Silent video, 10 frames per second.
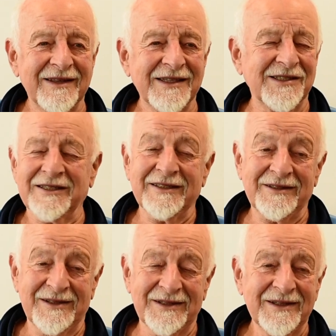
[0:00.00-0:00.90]
they say.
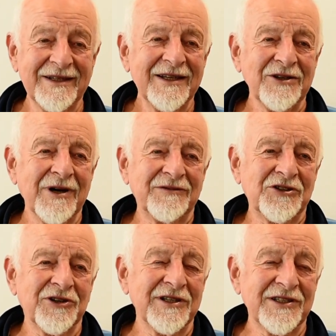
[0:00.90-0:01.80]
And you have to
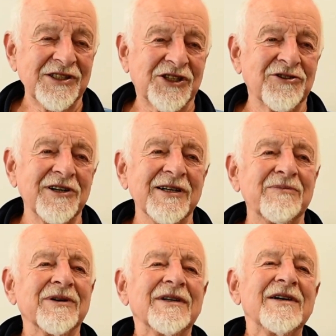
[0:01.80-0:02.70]
try and describe